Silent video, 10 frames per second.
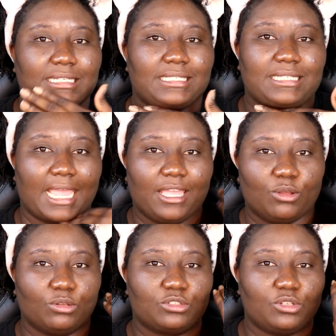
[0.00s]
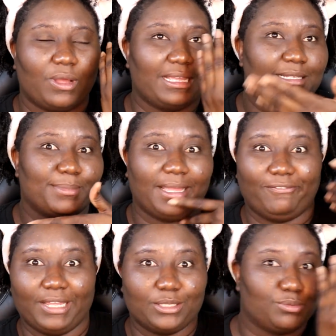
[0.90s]
it's tingled. So I guess my
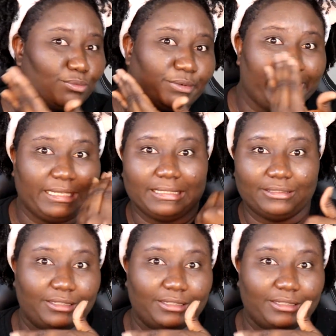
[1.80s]
face was really,